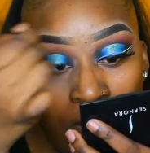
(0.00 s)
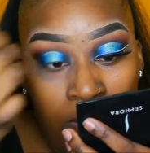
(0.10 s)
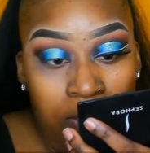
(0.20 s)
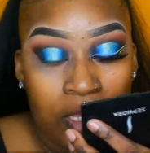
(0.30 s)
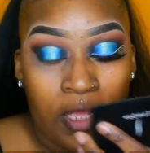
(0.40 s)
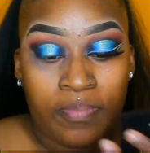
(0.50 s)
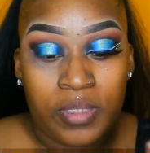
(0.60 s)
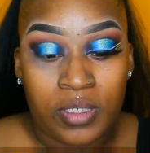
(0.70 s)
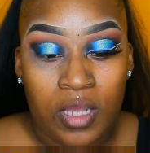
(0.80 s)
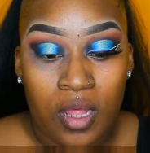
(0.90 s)
step
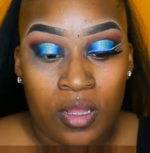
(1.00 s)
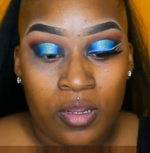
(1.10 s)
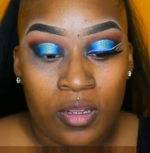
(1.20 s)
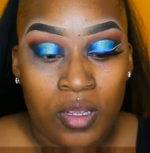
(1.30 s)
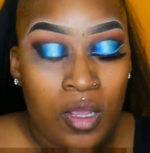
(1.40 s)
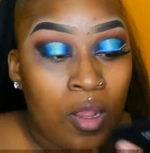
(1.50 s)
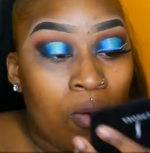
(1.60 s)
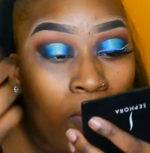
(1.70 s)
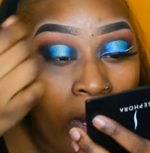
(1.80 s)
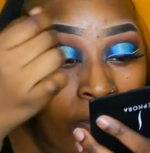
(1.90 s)
this color
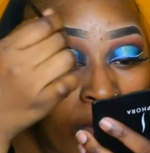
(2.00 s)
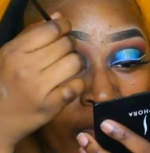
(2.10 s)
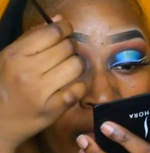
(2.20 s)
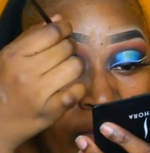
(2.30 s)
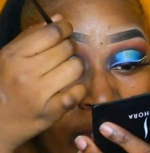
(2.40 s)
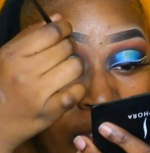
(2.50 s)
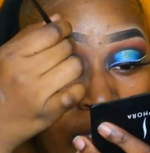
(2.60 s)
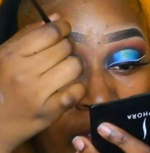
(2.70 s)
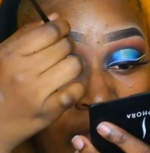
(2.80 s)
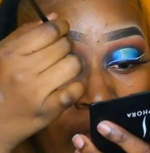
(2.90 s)
right above the crease
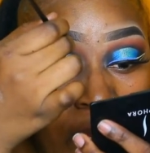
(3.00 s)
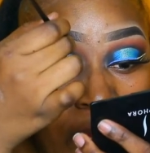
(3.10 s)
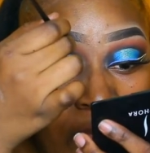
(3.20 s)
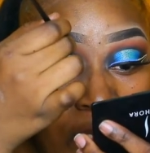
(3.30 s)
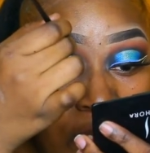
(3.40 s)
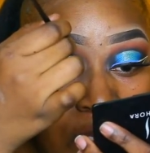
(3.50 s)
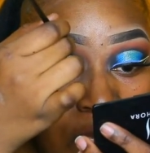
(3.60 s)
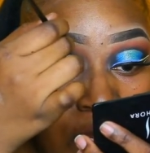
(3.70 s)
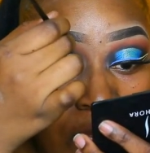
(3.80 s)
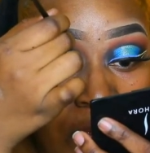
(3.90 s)
and try not to
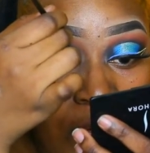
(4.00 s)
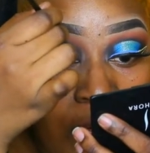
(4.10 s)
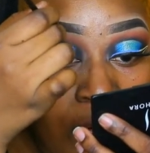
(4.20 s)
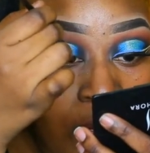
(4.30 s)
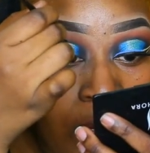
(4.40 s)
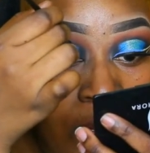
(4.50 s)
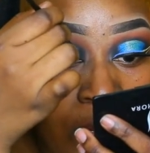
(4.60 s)
get it on